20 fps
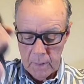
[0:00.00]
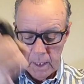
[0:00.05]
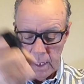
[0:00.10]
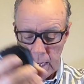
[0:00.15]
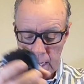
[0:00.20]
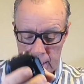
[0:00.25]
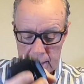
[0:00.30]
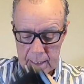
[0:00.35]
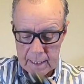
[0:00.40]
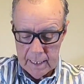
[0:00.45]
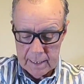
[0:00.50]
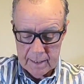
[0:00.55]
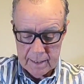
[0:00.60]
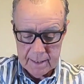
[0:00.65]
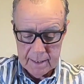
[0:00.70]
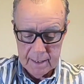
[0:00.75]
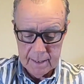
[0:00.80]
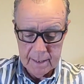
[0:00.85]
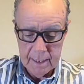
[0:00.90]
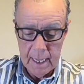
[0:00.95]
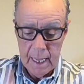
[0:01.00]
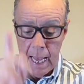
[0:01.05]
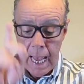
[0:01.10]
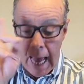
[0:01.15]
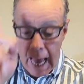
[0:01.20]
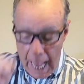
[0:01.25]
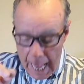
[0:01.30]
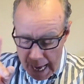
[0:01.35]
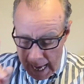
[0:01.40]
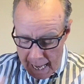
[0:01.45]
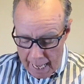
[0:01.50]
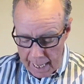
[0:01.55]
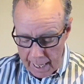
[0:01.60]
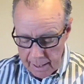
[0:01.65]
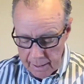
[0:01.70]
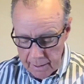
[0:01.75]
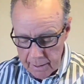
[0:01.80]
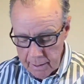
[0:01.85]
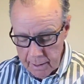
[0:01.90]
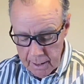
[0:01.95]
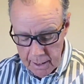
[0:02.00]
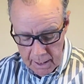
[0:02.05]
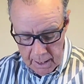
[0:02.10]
and that's it. And